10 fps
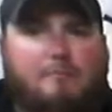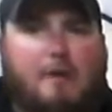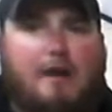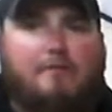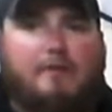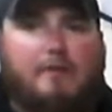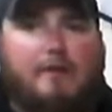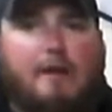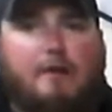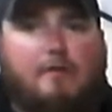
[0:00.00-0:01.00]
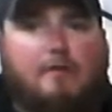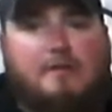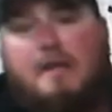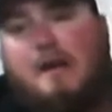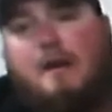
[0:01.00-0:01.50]
mindful that I don't
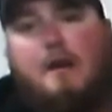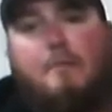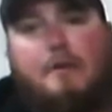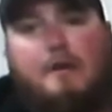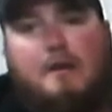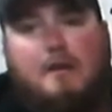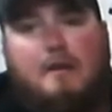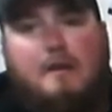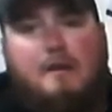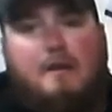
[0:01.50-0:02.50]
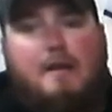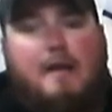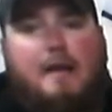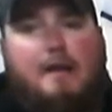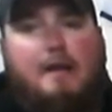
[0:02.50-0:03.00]
stand up
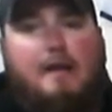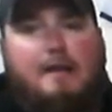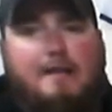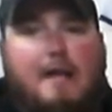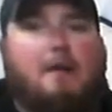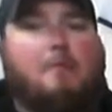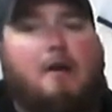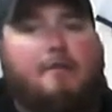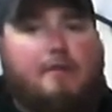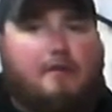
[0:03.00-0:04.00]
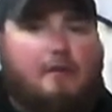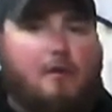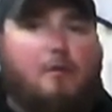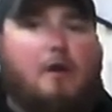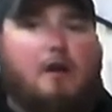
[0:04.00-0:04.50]
and take them off and
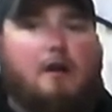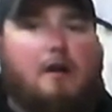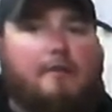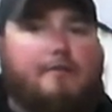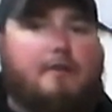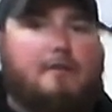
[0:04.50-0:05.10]
go walk off,